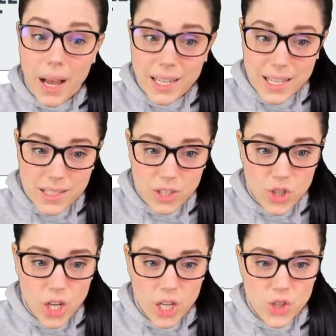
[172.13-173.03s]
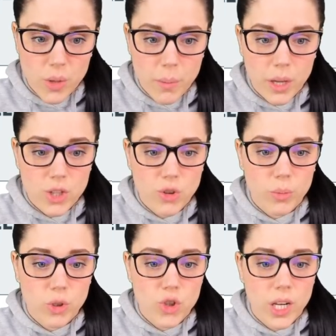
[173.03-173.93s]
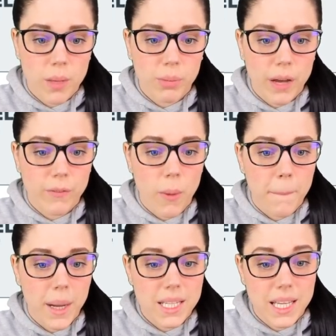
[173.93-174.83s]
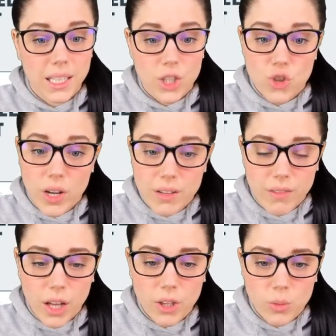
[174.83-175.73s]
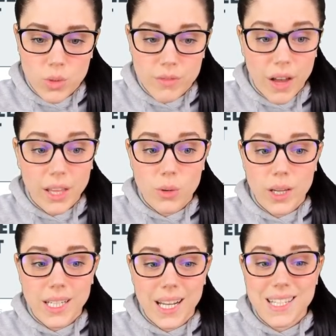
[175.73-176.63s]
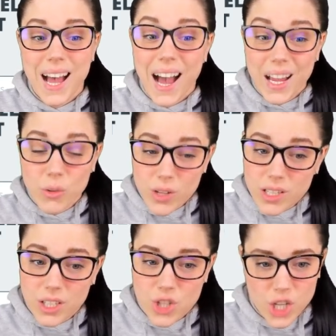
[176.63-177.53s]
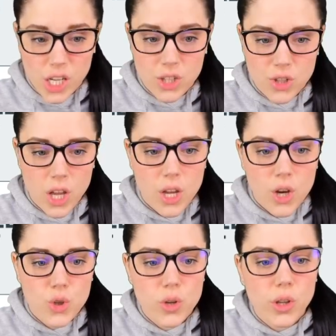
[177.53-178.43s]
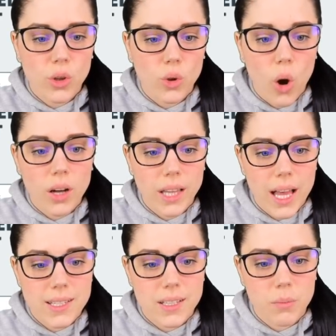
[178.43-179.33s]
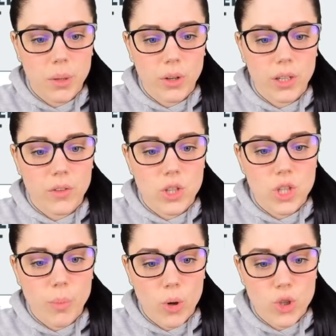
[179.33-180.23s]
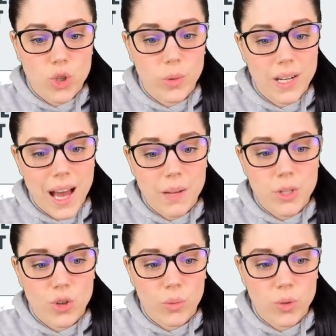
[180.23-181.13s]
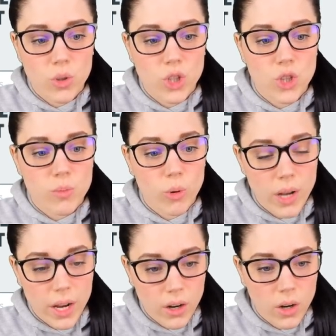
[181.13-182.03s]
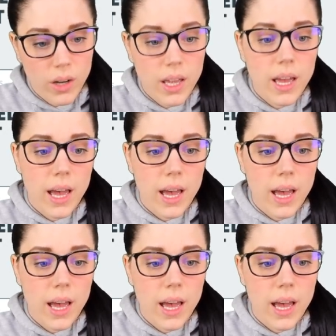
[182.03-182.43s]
Binance Exchange, the biggest crypto trading platform by daily trading volume, was evaluated as a high-risk exchange due to the long-lasting period of exposure to anonymous cryptos such as Monero,